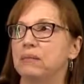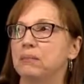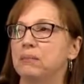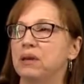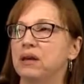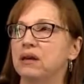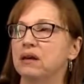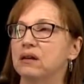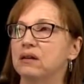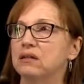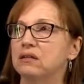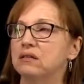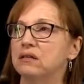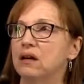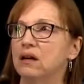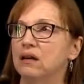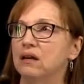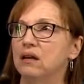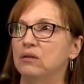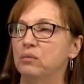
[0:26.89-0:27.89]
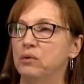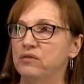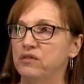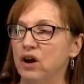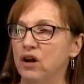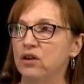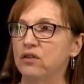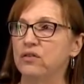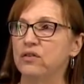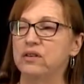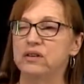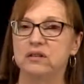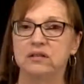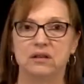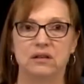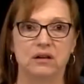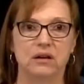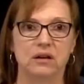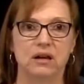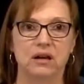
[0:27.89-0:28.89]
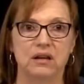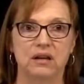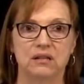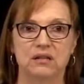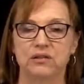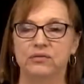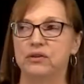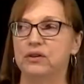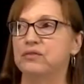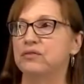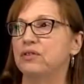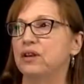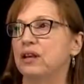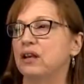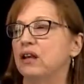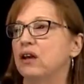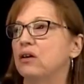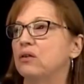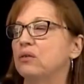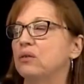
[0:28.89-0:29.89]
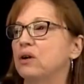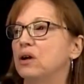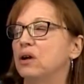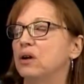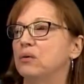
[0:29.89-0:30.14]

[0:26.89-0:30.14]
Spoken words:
Because, and we've gone over this in a different video,